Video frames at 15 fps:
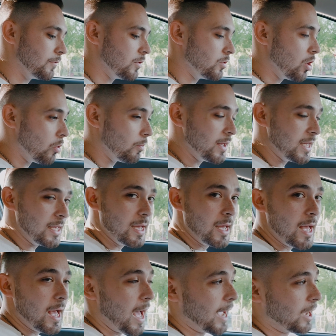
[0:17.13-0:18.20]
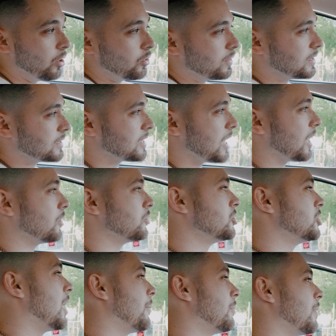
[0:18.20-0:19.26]
If you know me, I go to this taco
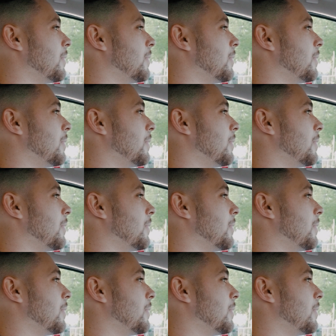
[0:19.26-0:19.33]
shop